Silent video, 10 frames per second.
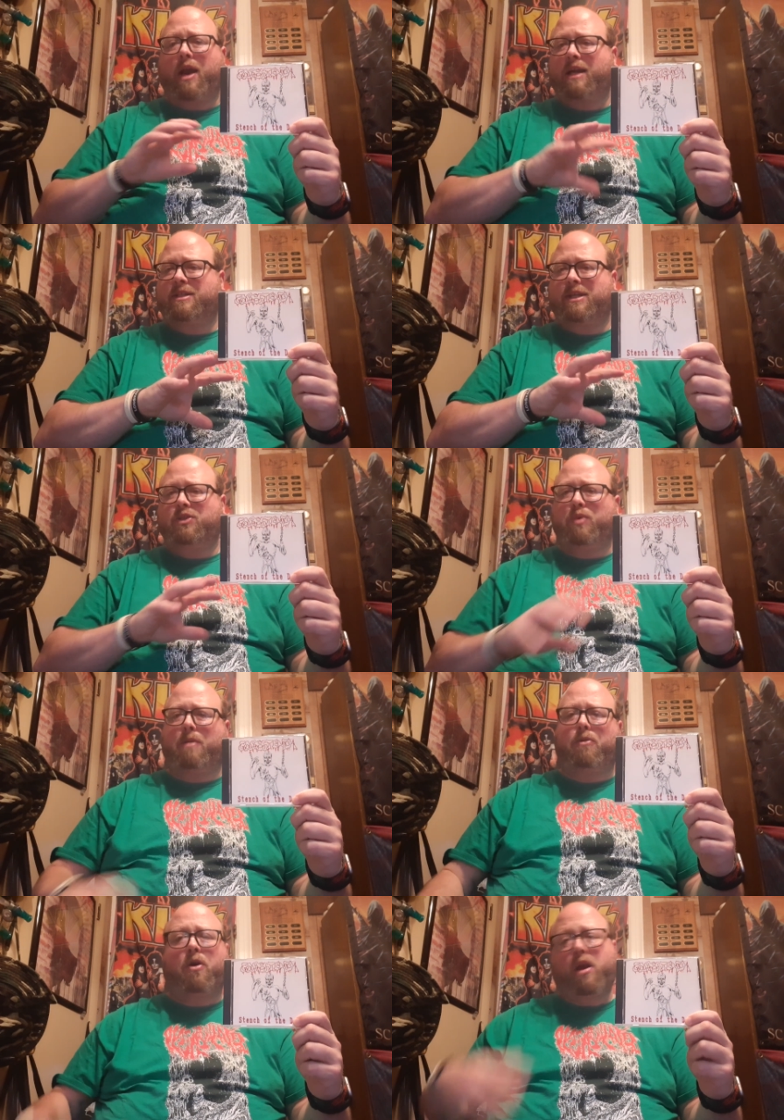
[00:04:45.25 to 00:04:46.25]
accentuate
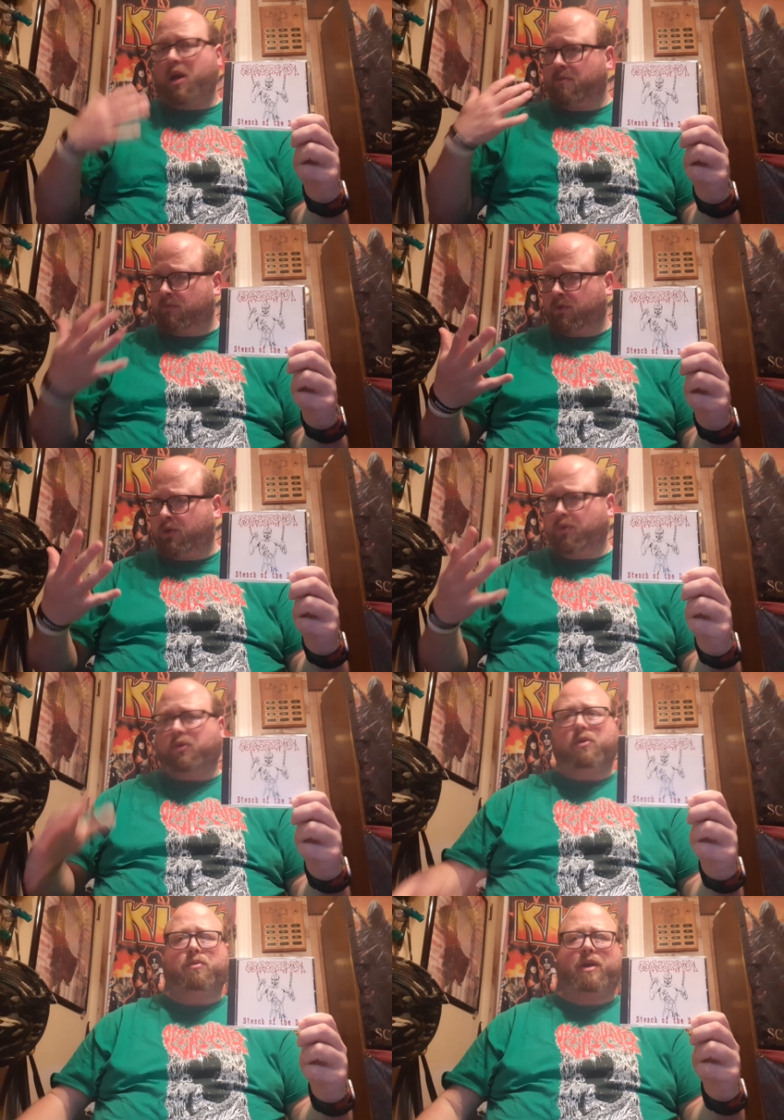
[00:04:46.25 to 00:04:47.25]
a part,
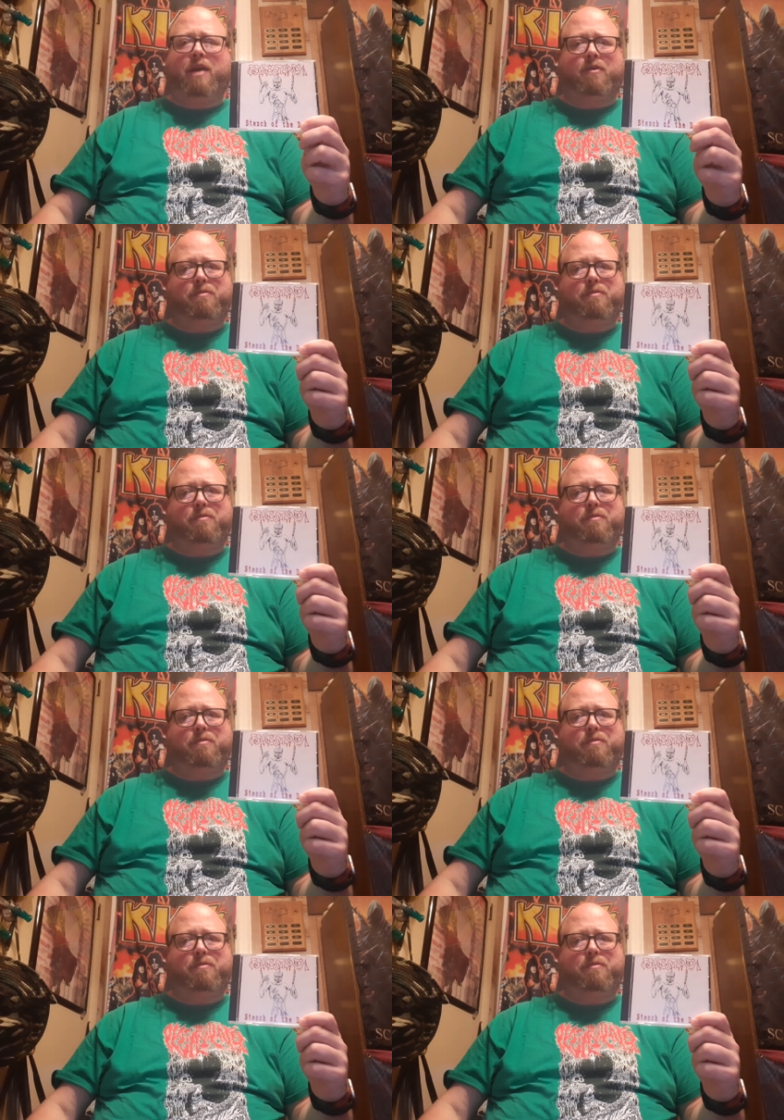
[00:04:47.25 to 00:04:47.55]
cool, whatever.